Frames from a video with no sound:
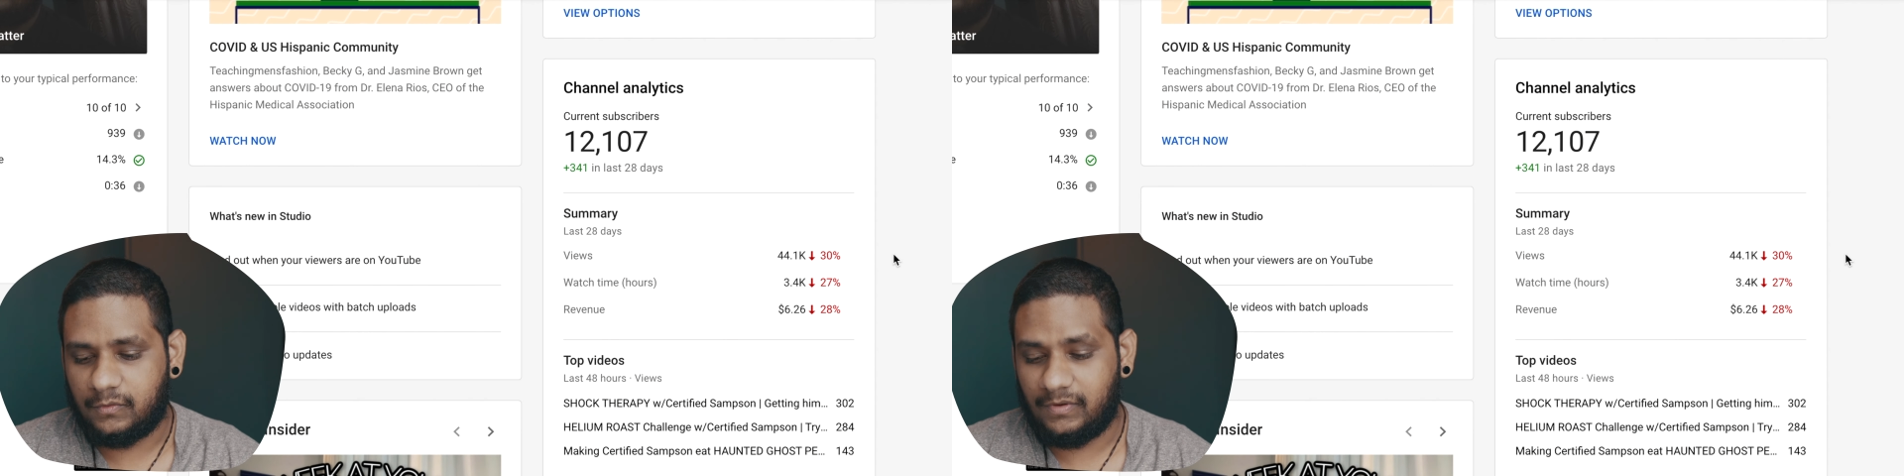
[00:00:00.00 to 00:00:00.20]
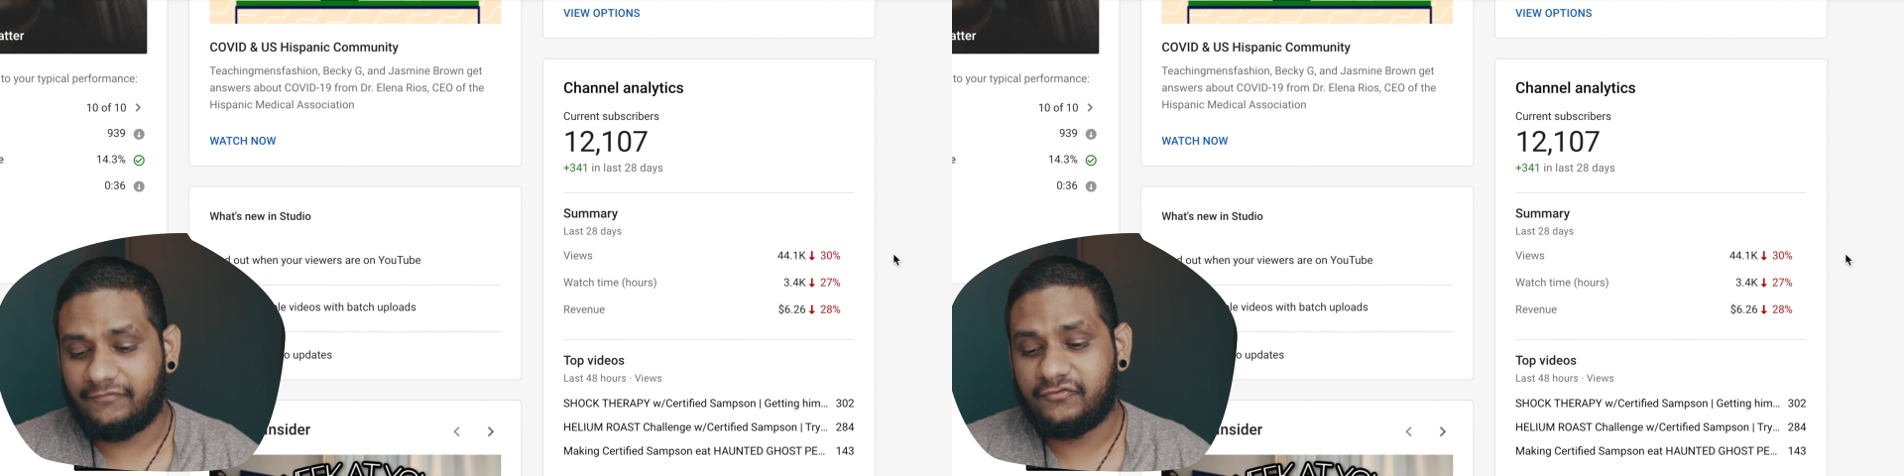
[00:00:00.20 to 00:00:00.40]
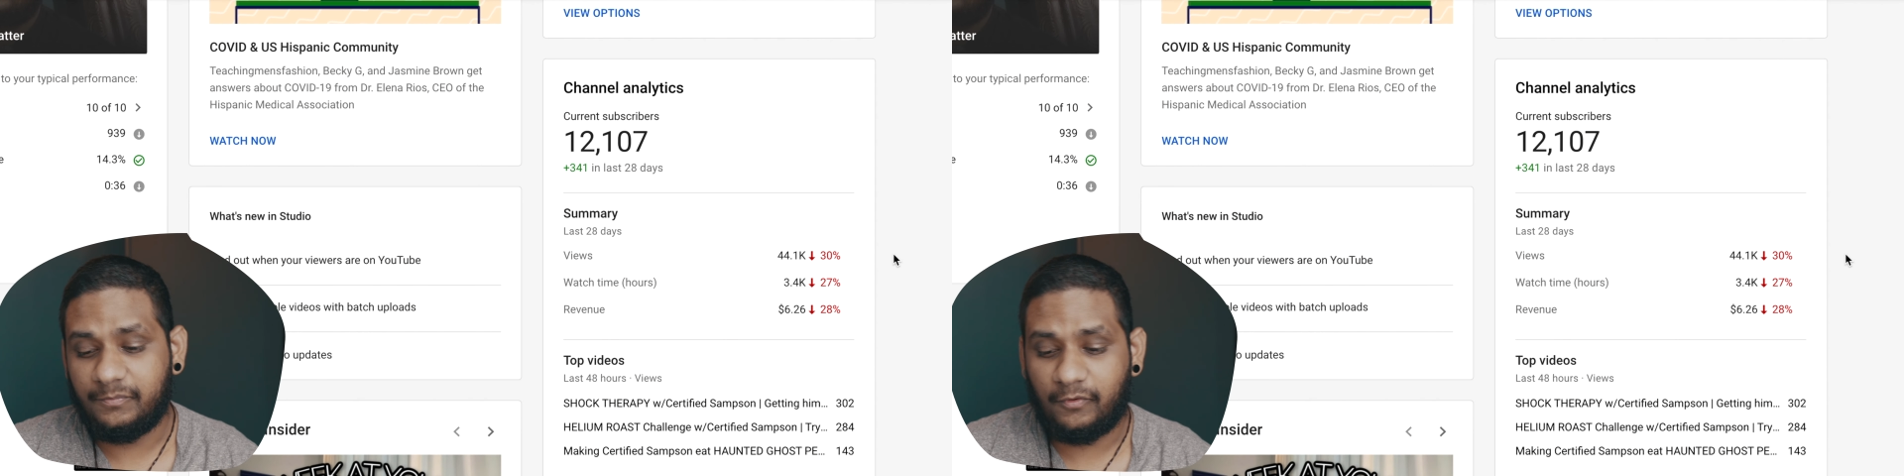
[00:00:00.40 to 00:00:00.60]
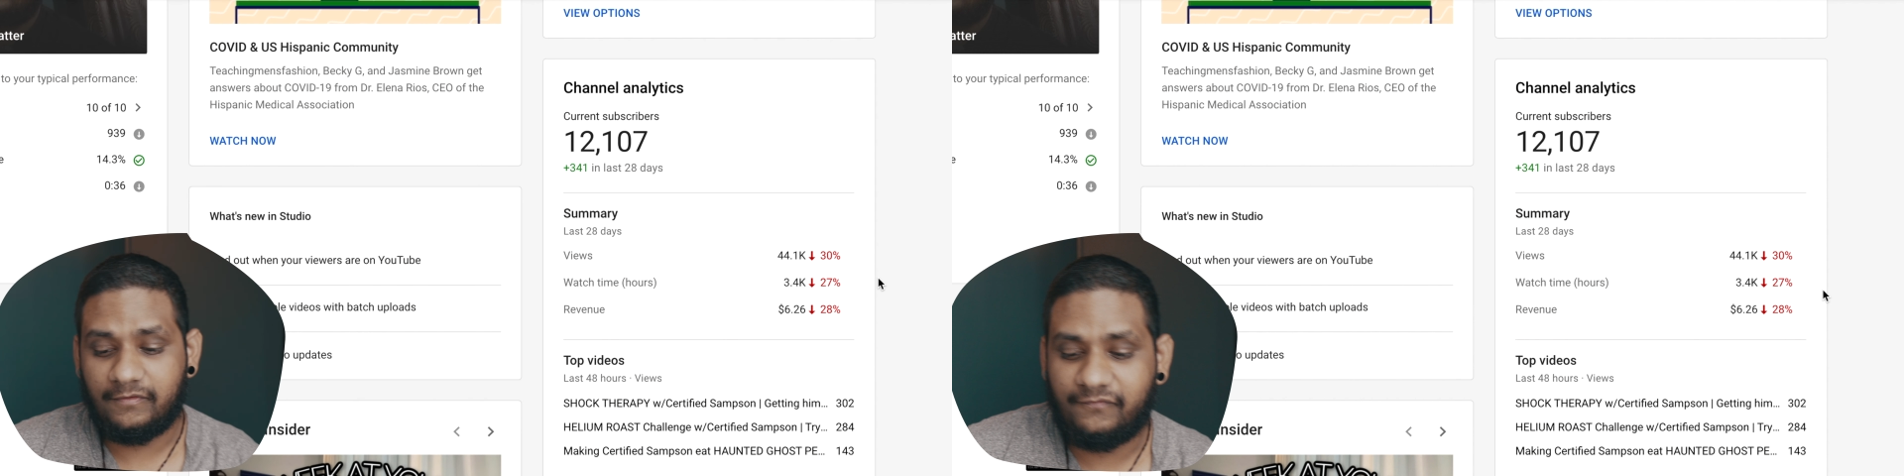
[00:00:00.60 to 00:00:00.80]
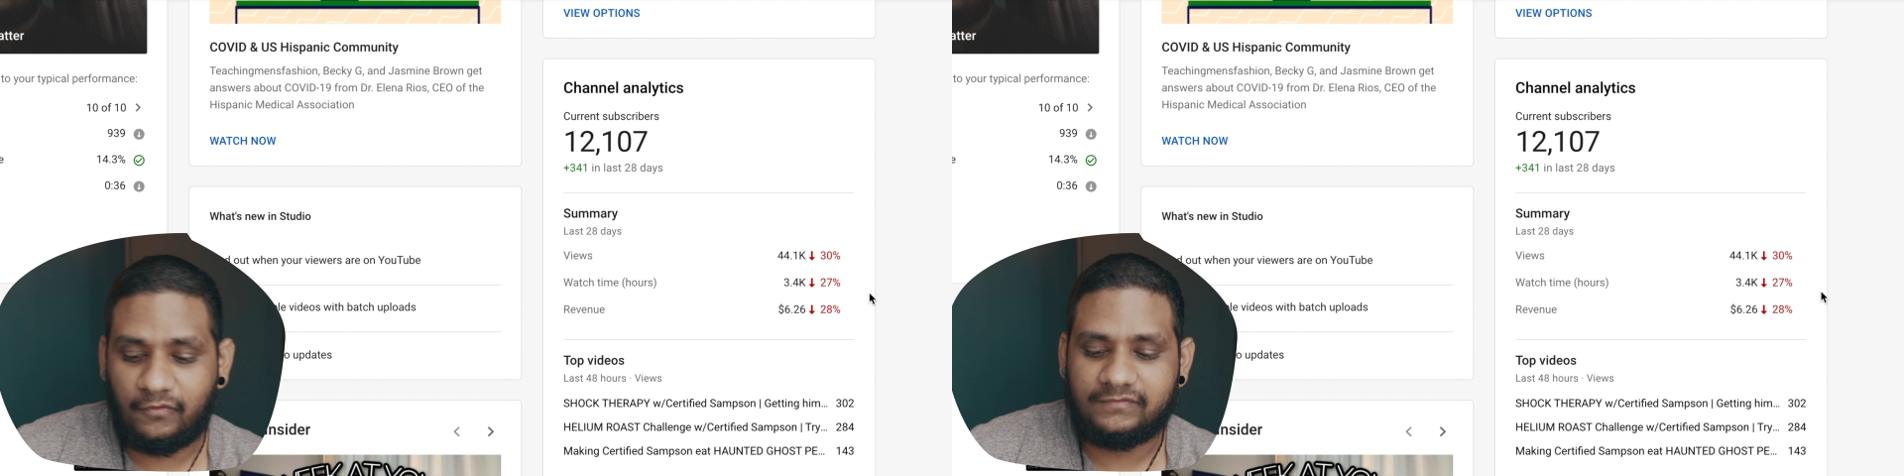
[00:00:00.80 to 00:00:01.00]
We have
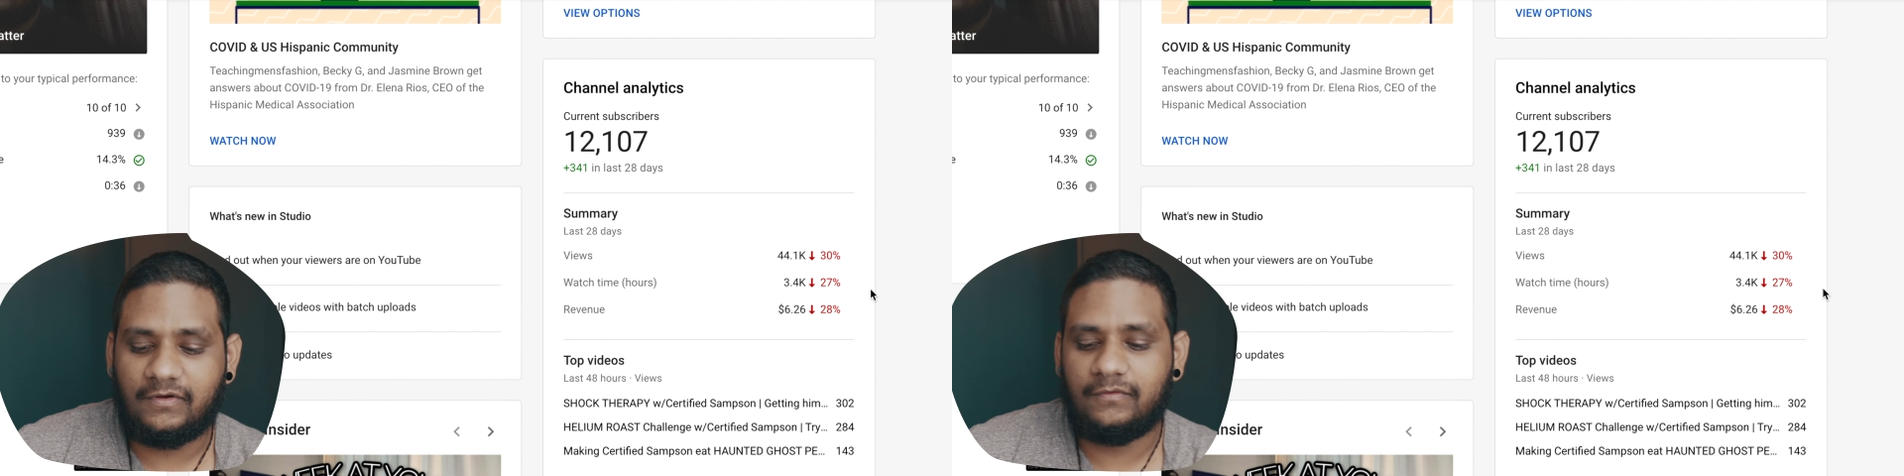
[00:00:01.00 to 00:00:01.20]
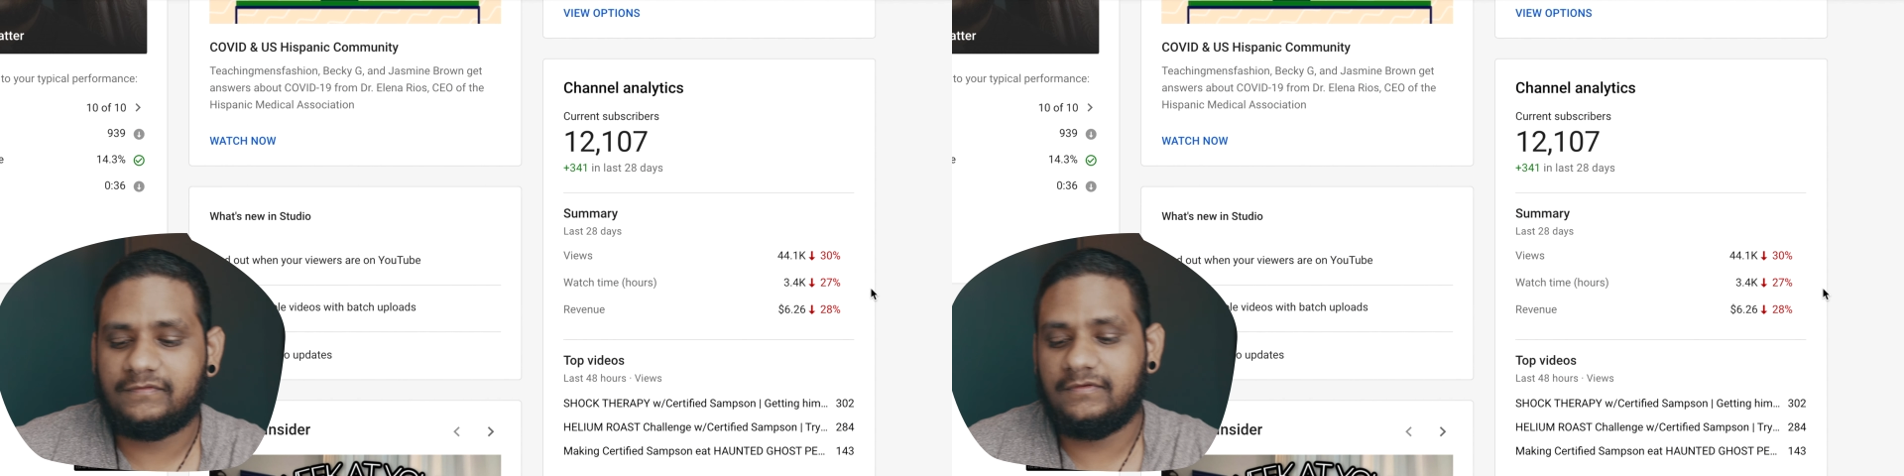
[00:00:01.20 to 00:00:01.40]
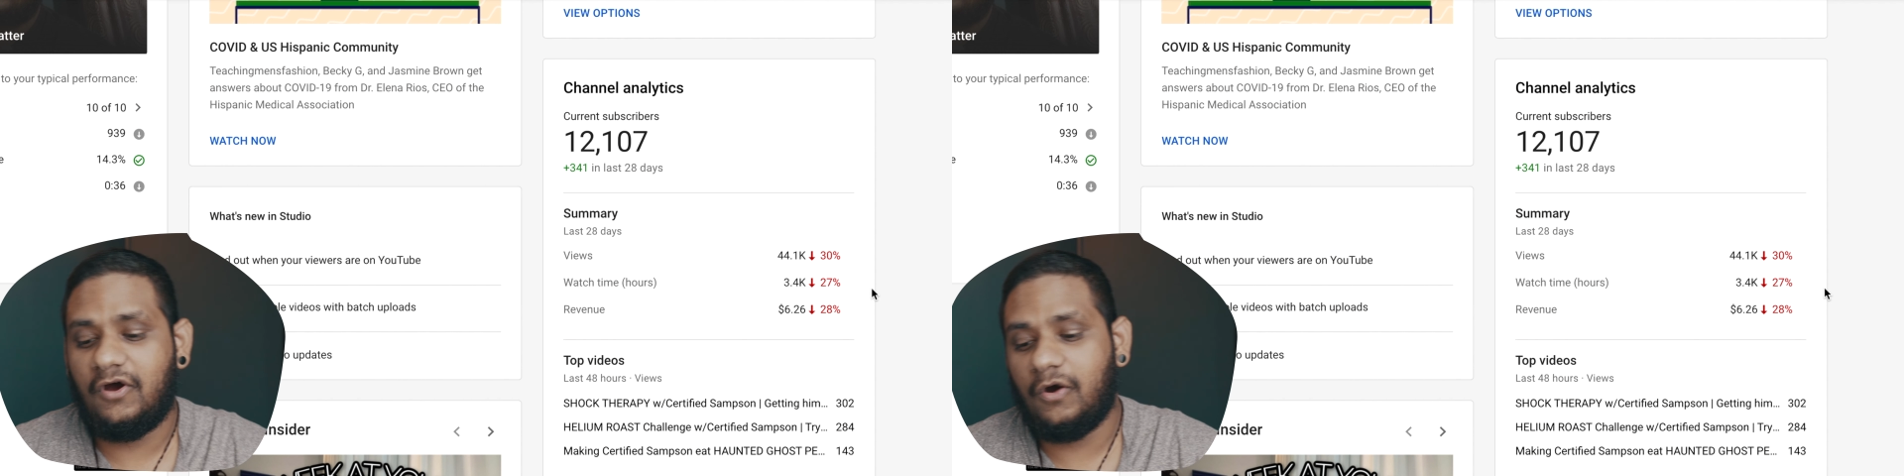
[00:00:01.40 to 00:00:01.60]
3.4 thousand